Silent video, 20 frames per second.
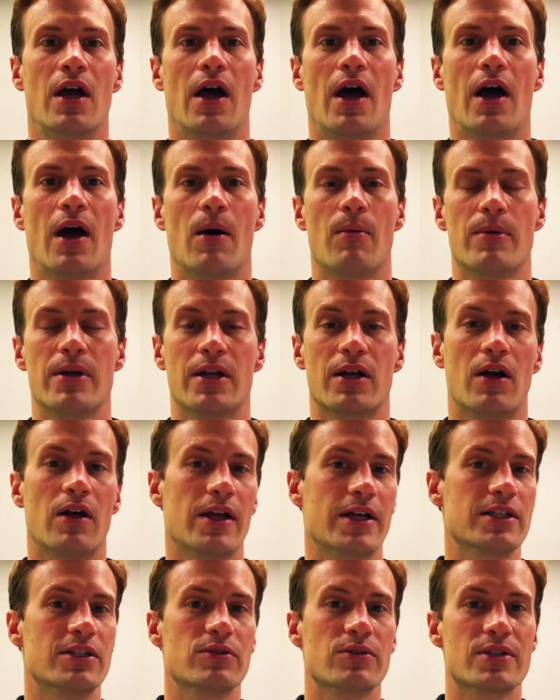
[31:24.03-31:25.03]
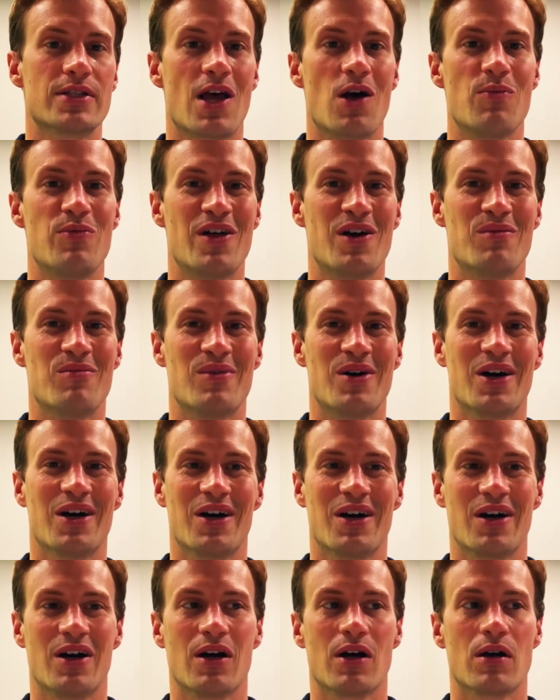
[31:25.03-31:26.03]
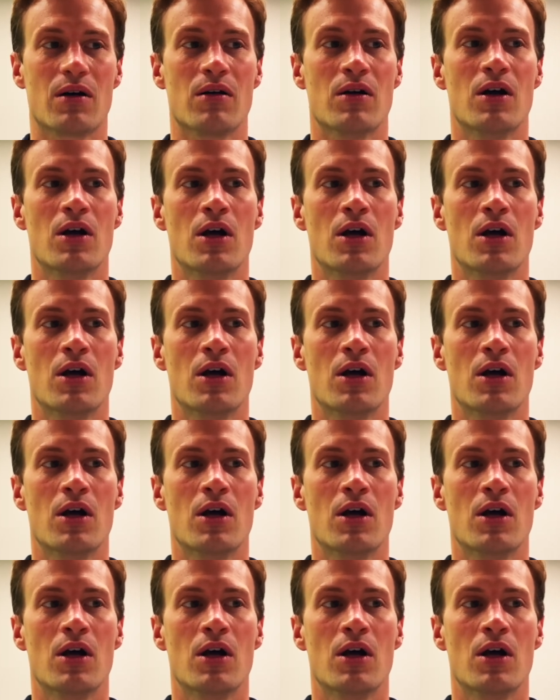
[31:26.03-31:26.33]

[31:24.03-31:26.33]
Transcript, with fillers: um, and all I do is help them, uh,